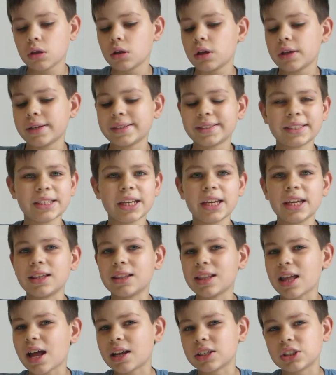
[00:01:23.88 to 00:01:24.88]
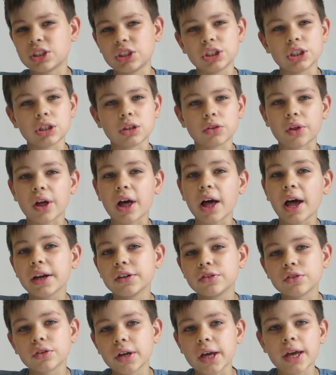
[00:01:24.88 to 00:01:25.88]
Say last year, the
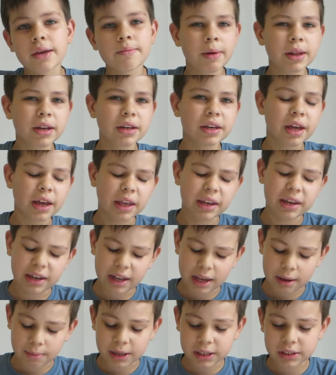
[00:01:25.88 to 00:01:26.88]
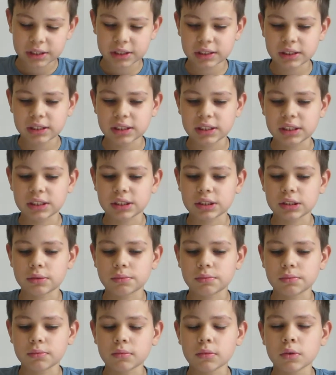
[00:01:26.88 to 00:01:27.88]
hydrodynamics season,
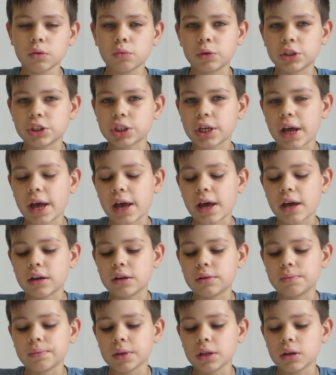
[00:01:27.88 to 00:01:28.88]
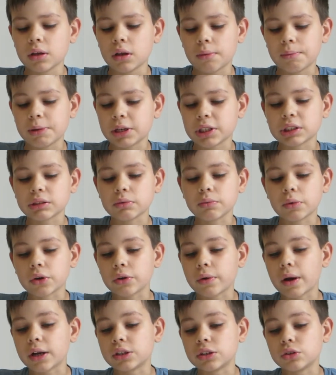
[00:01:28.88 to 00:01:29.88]
which had a mission where you
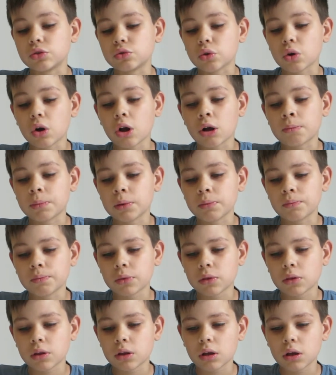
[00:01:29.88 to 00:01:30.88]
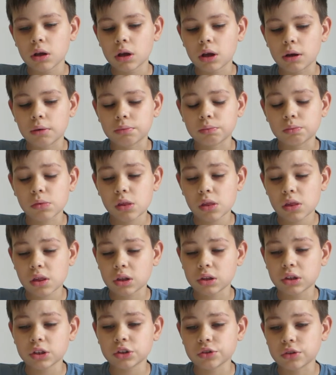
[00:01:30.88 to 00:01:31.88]
had to drop a
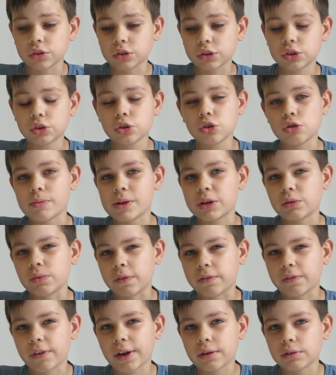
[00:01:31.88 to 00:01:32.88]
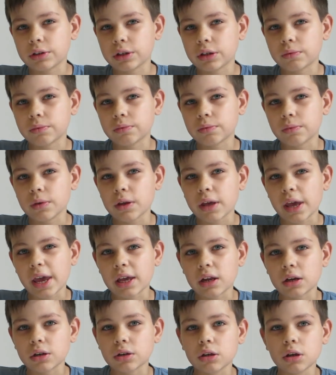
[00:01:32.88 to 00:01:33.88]
cylindrical tube into a fountain
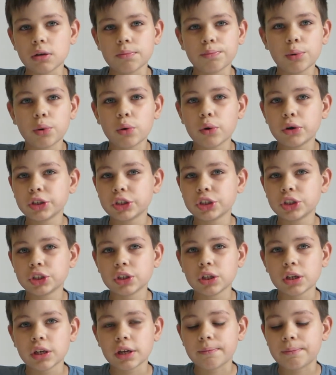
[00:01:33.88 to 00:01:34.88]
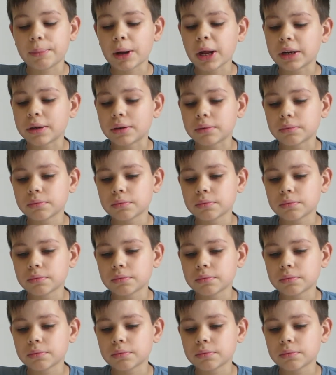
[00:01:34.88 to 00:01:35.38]
and push a button.